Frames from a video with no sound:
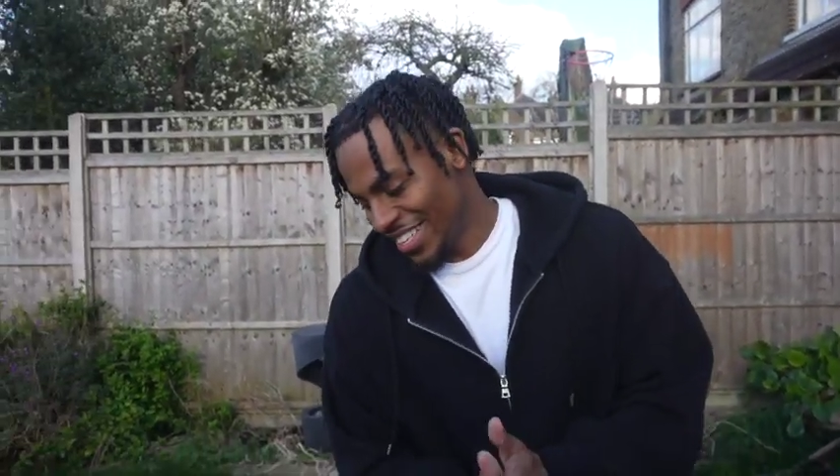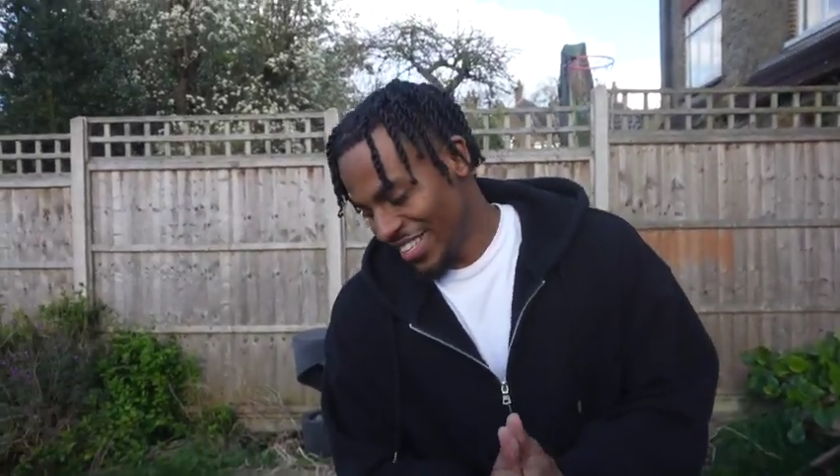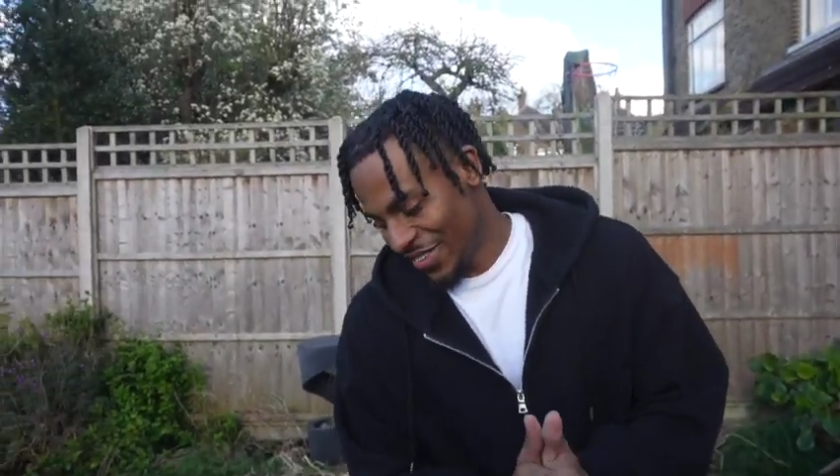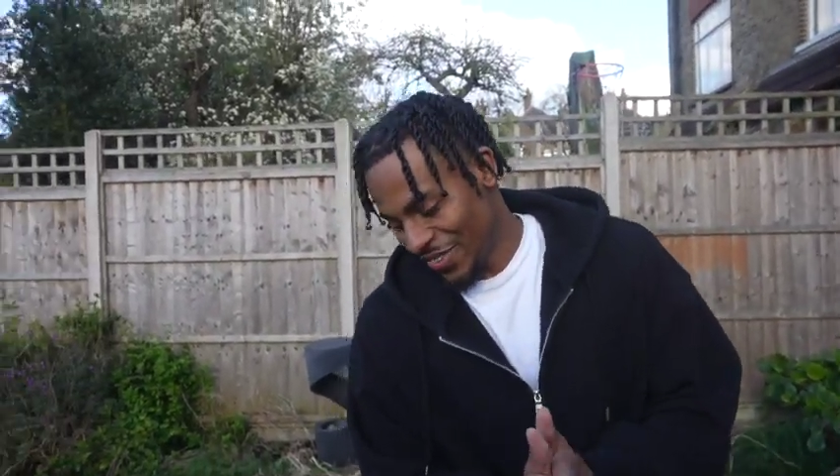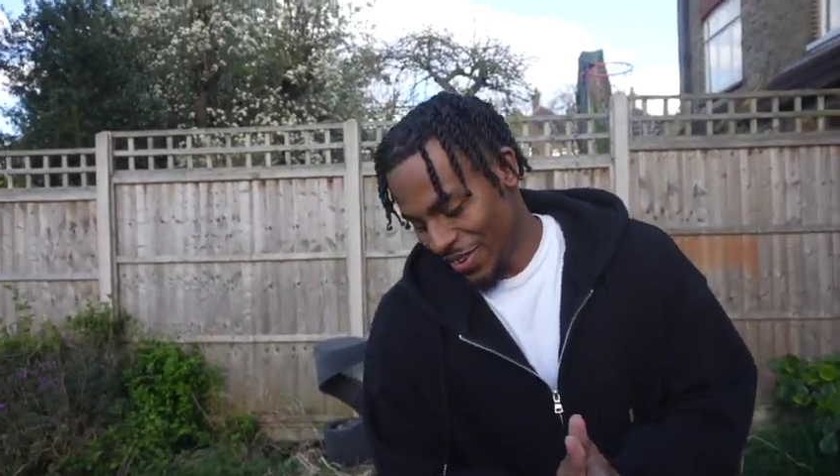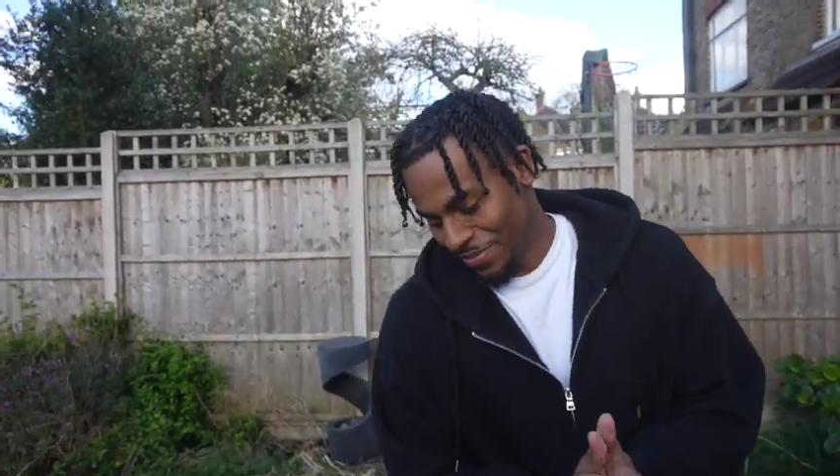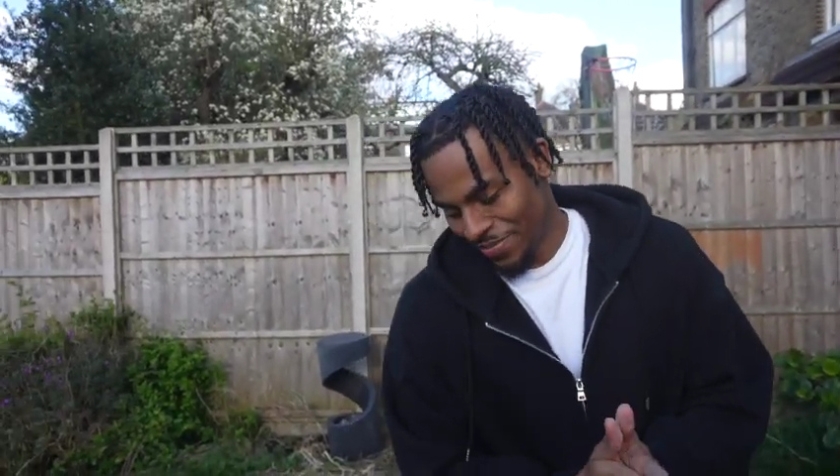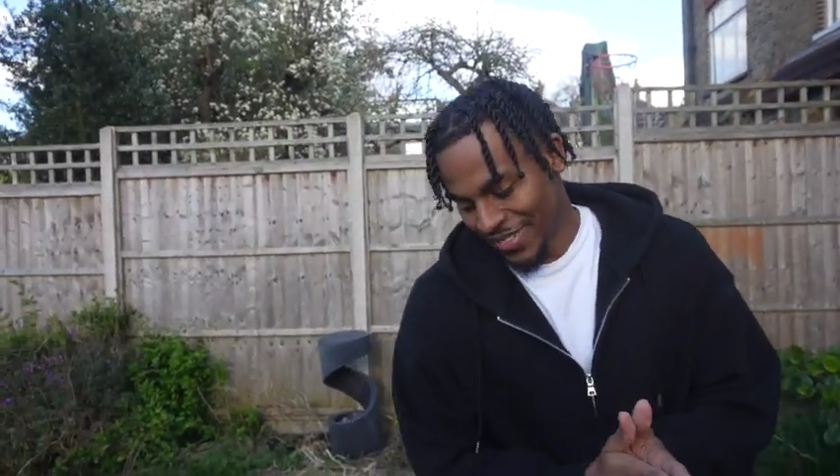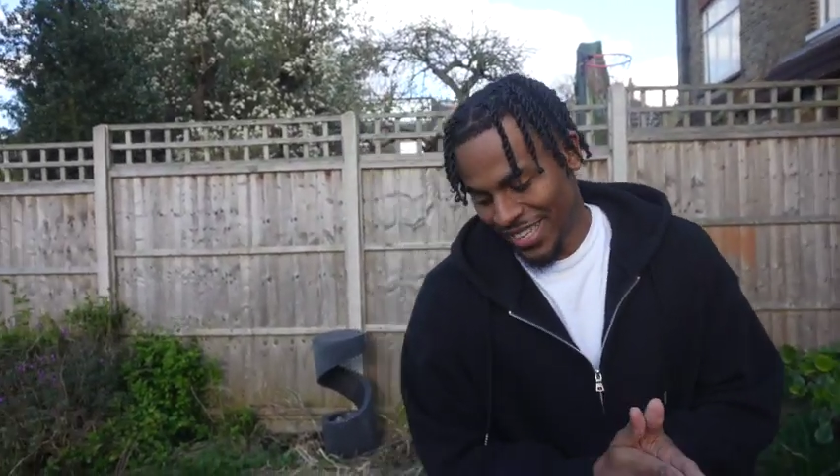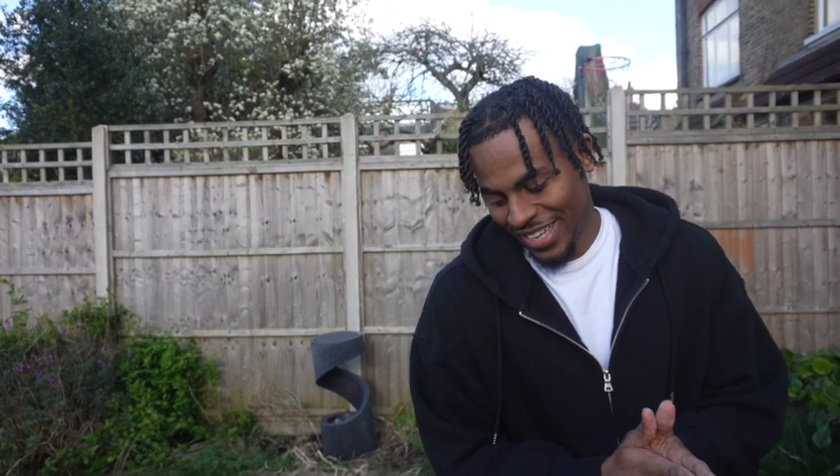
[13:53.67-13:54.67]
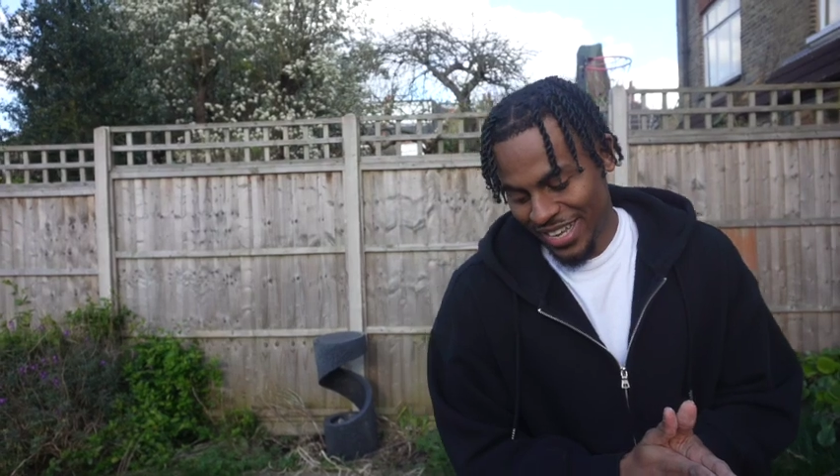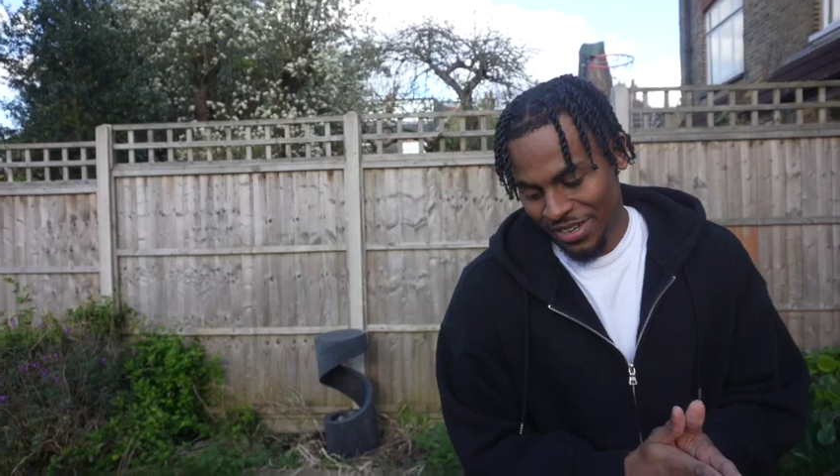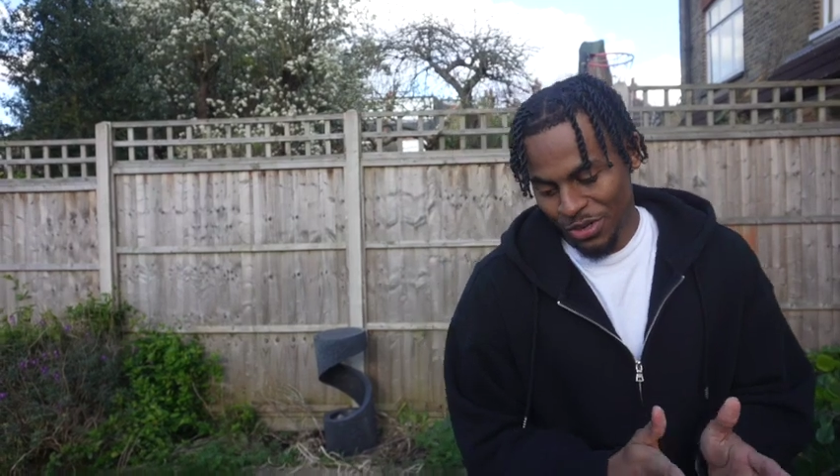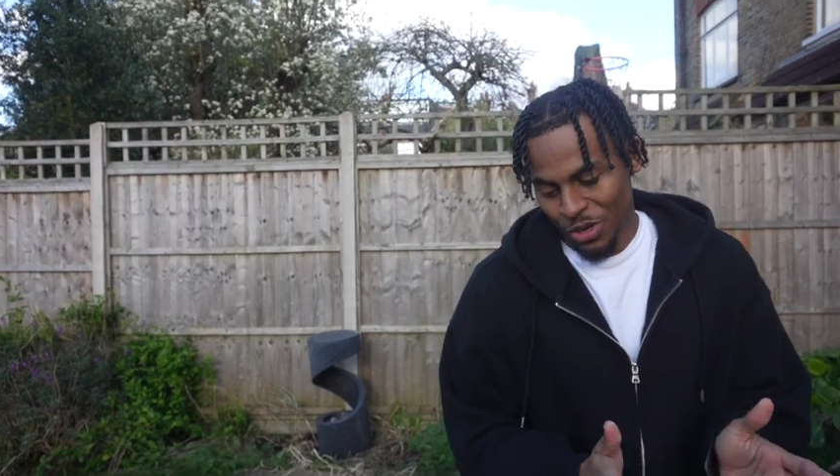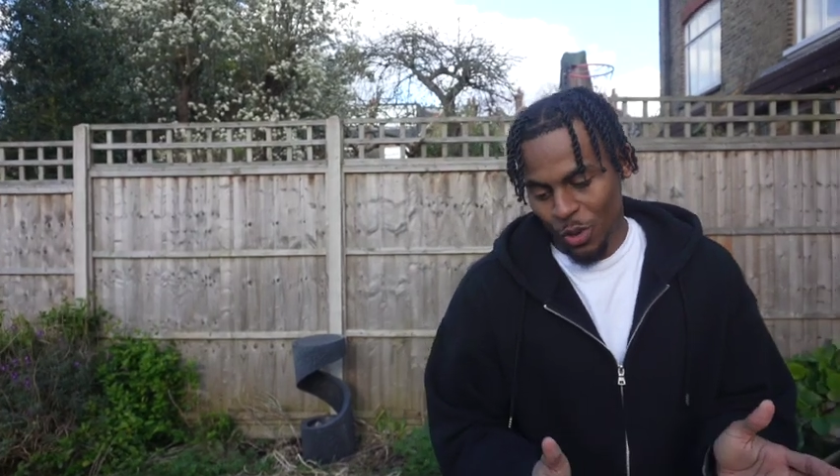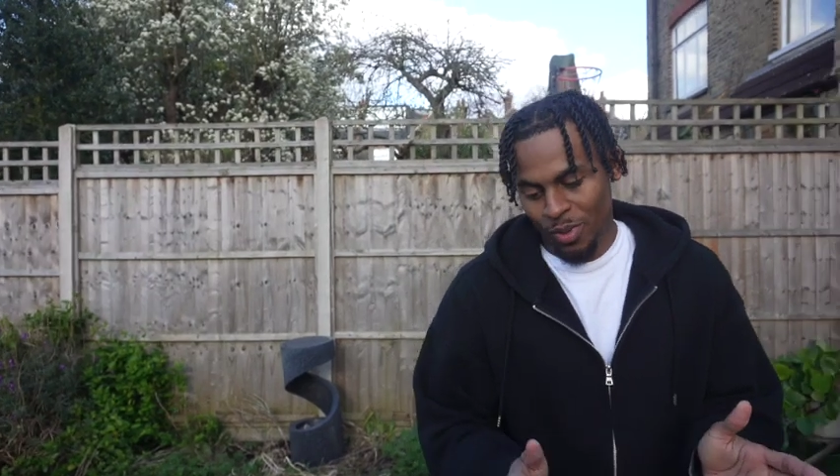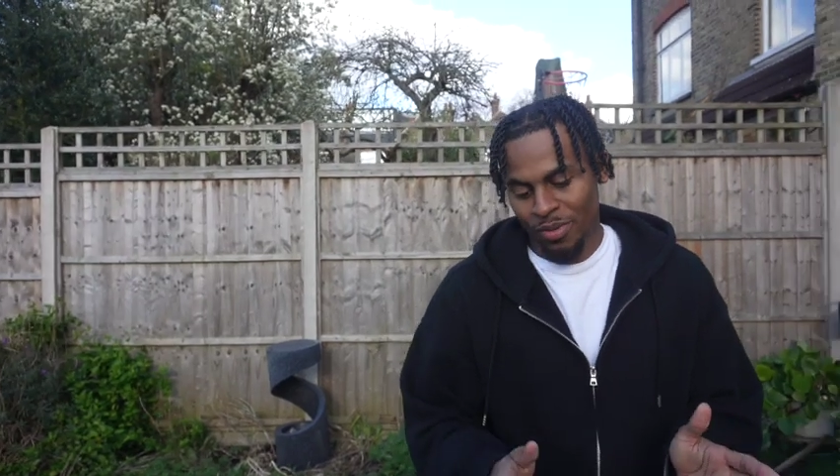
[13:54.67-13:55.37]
So, I'm going to open